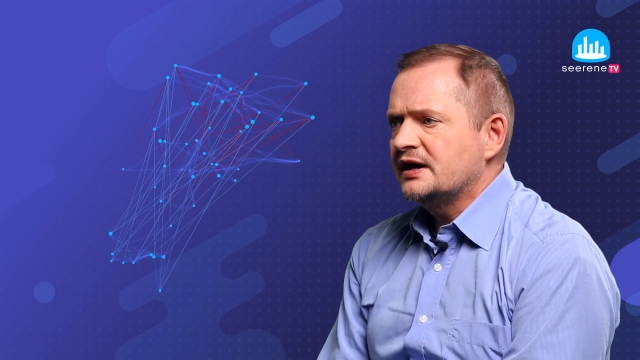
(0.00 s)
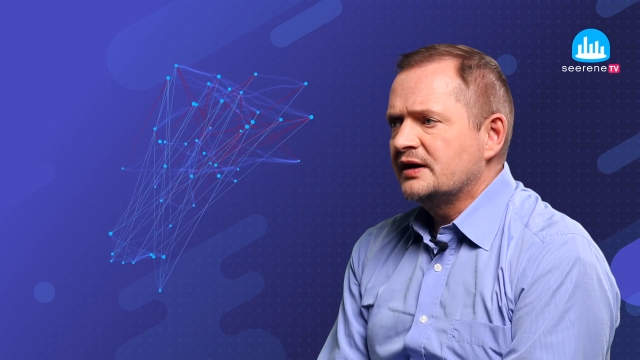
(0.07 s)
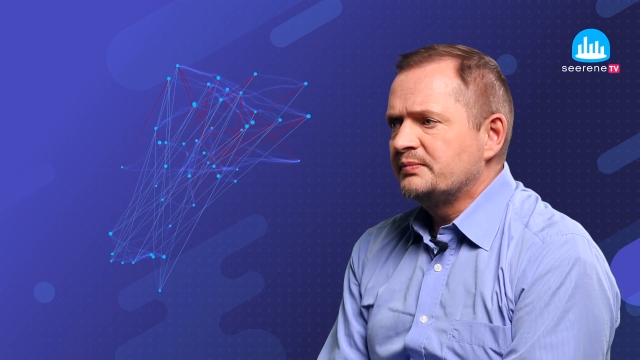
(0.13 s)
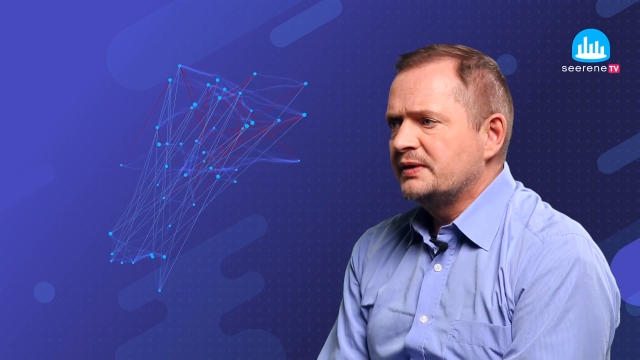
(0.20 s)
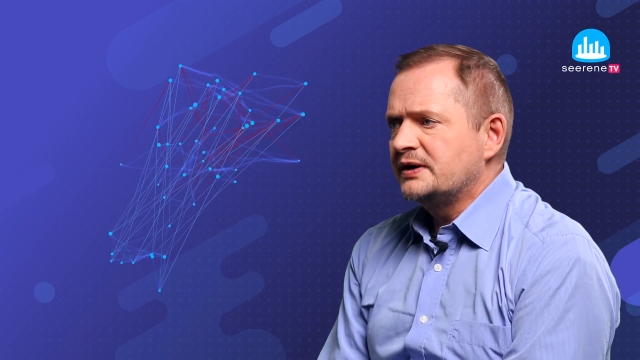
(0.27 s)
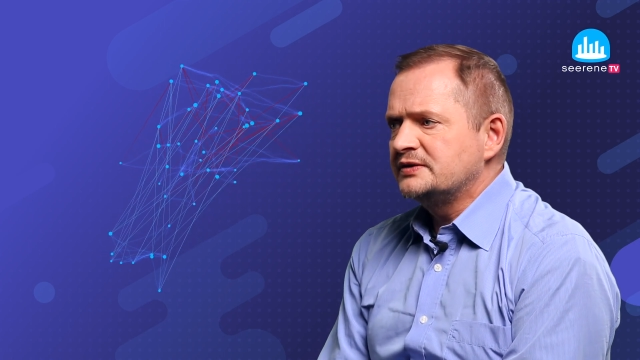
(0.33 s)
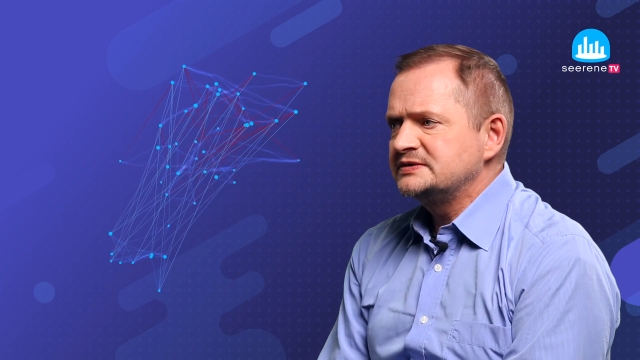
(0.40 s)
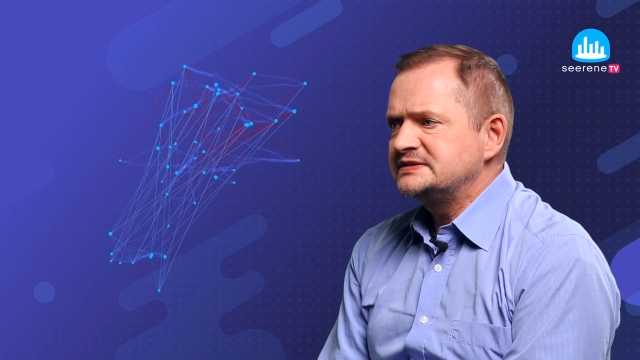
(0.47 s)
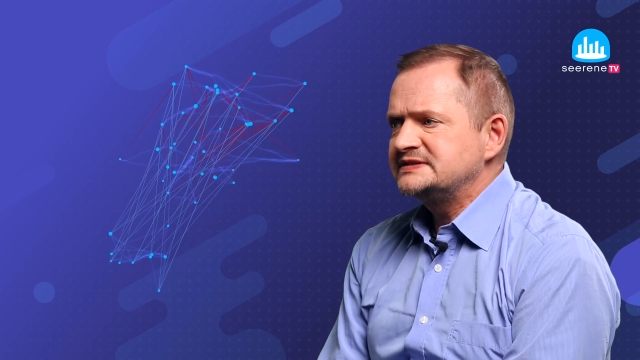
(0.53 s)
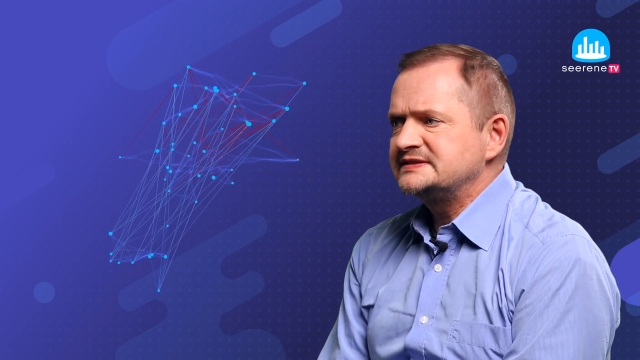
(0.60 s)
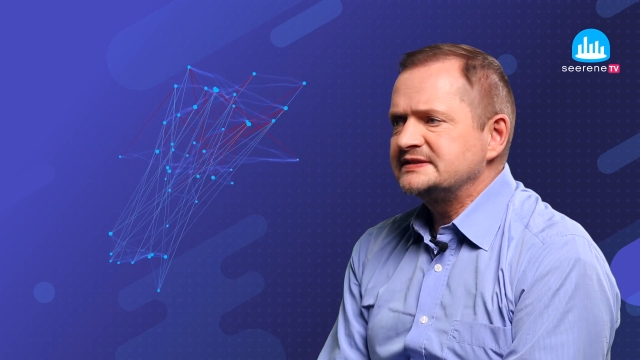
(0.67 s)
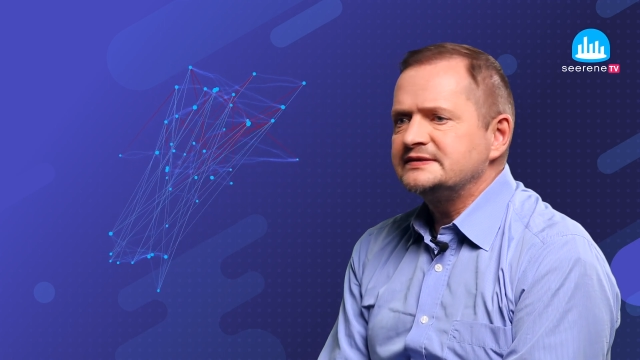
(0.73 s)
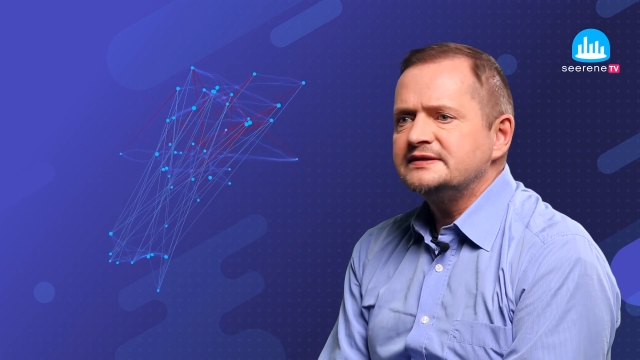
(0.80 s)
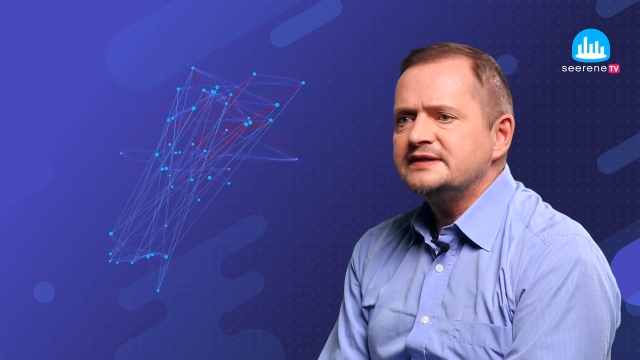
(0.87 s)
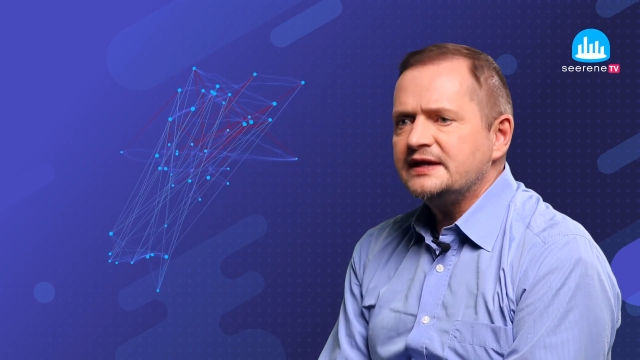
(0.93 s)
about
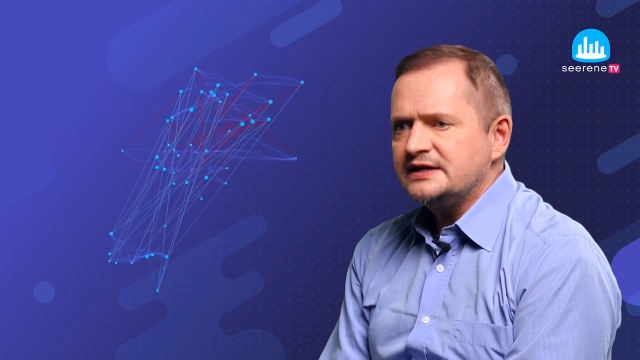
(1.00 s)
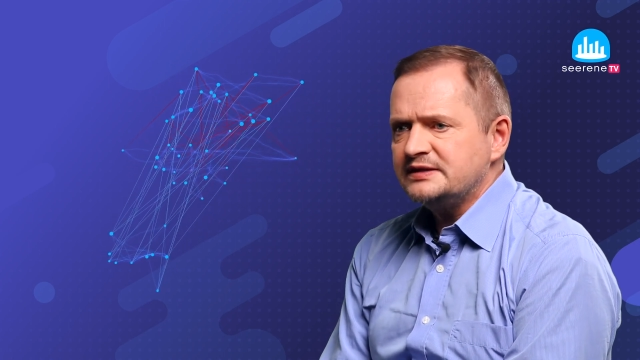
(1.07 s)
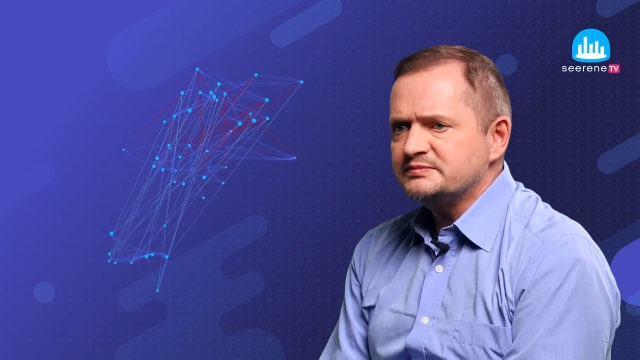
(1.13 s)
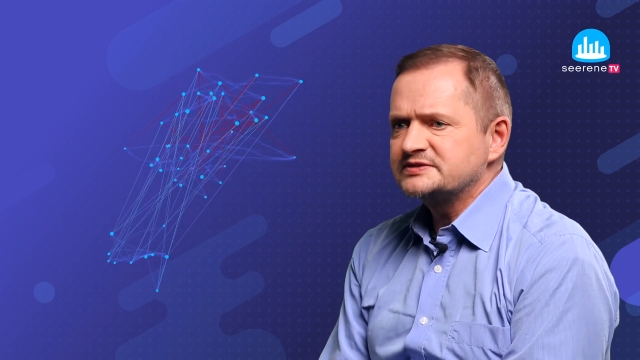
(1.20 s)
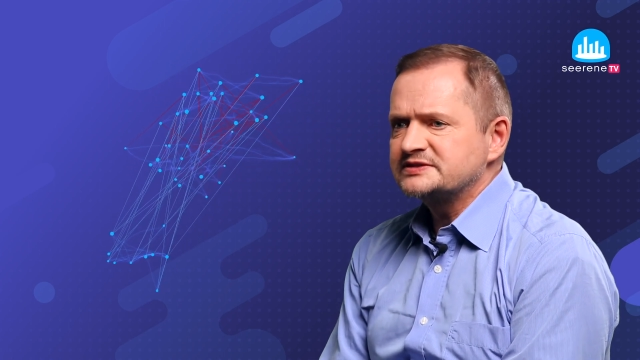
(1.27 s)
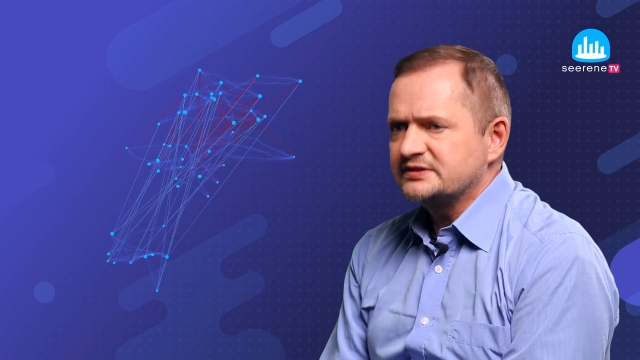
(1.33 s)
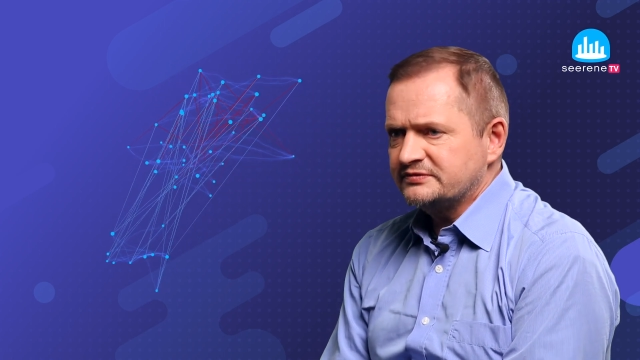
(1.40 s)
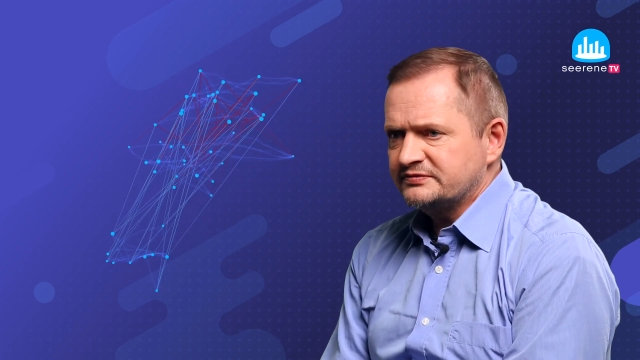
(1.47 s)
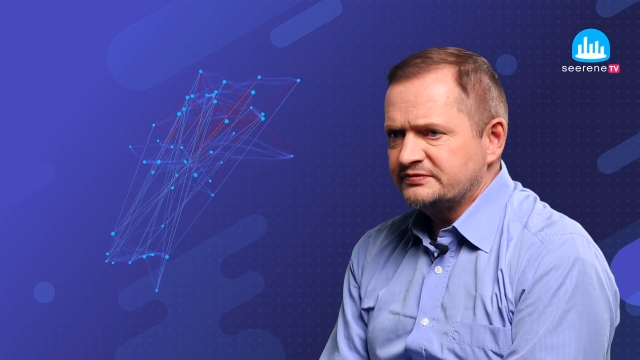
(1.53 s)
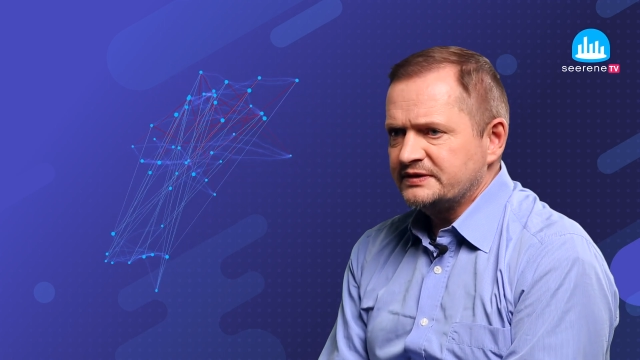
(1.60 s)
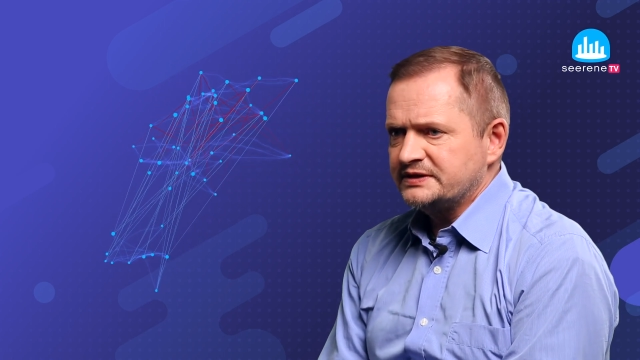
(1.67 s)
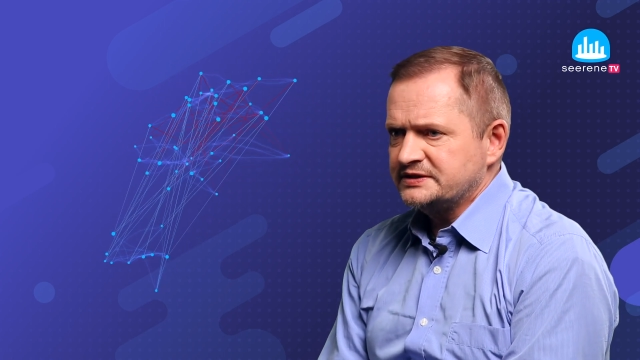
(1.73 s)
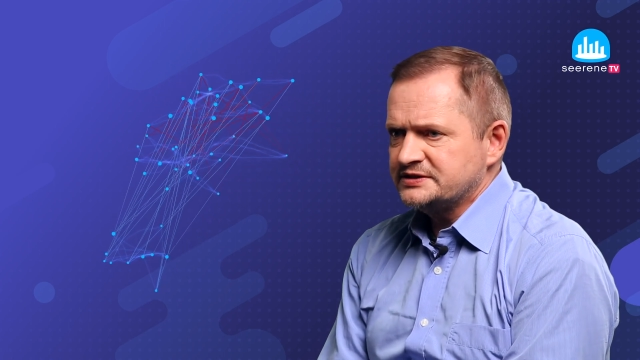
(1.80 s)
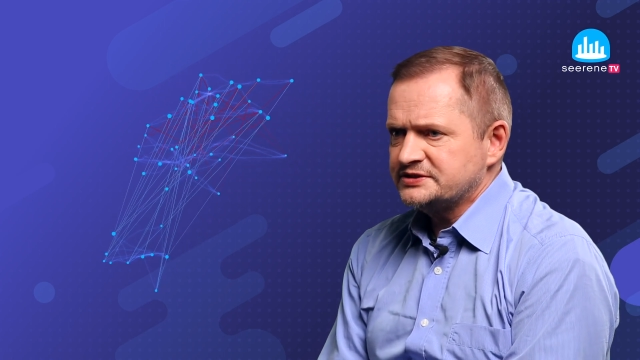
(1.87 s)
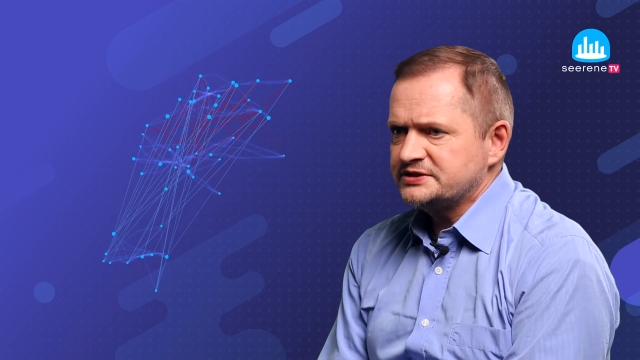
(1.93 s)
the name
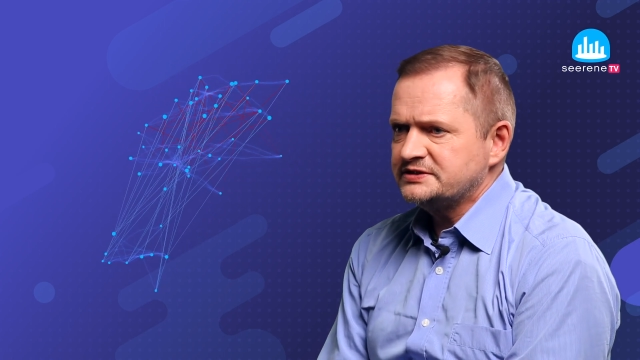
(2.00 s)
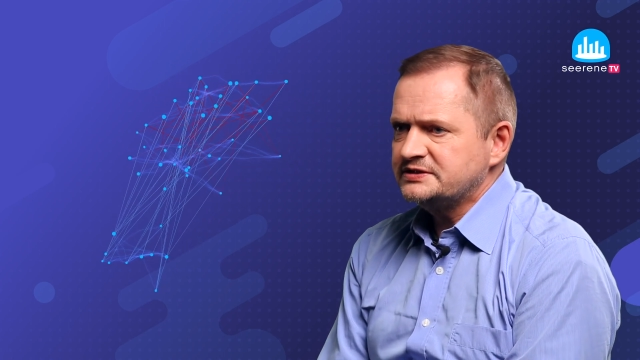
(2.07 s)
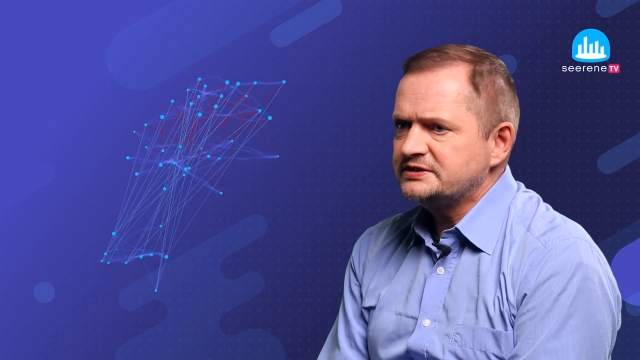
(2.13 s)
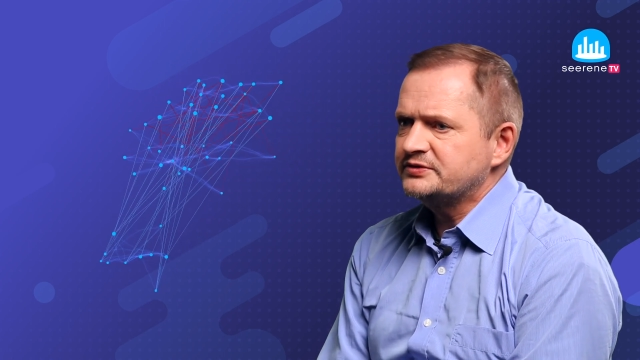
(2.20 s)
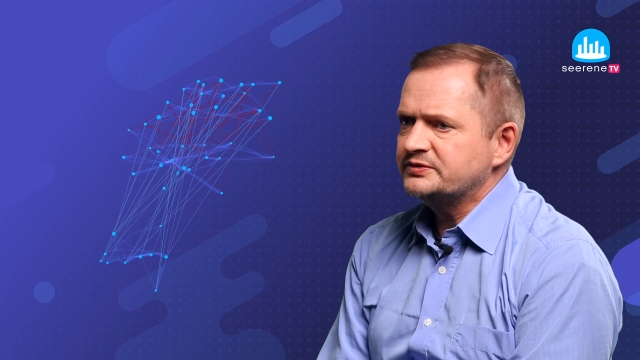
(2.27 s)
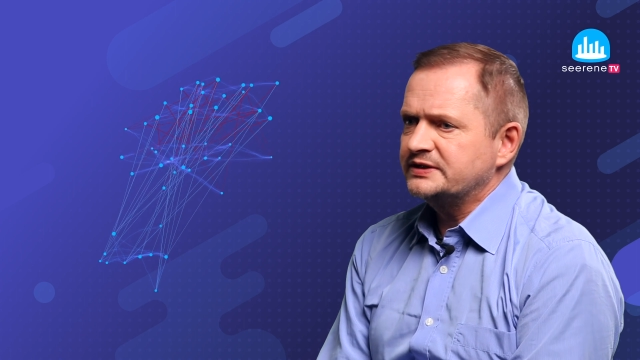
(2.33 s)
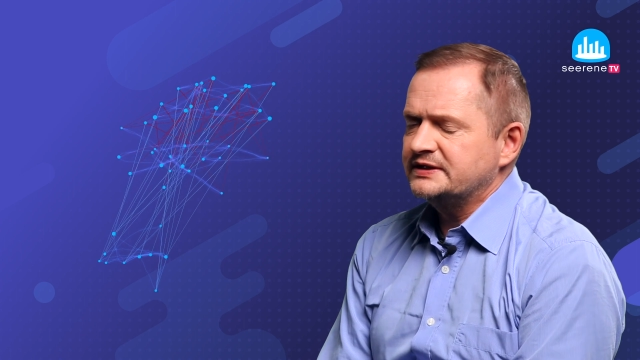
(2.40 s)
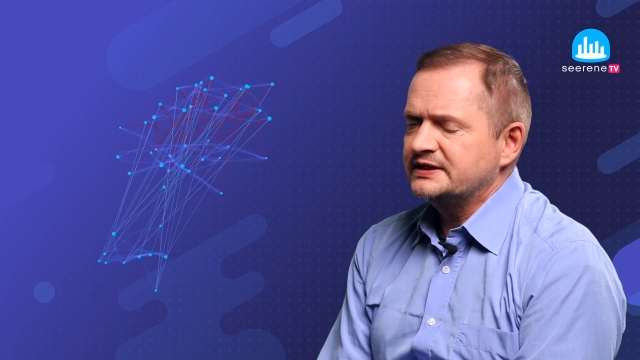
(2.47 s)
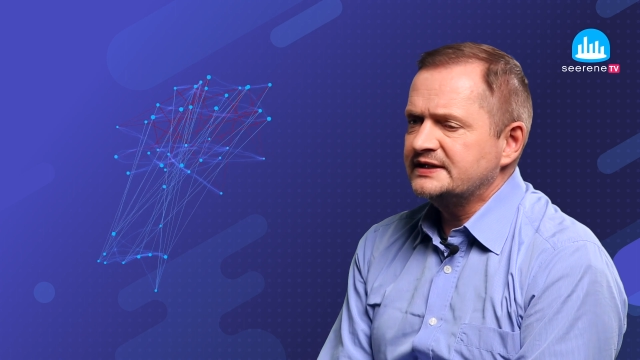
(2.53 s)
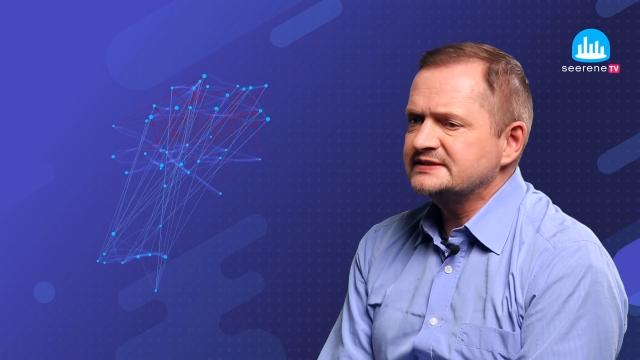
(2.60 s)
software engineering.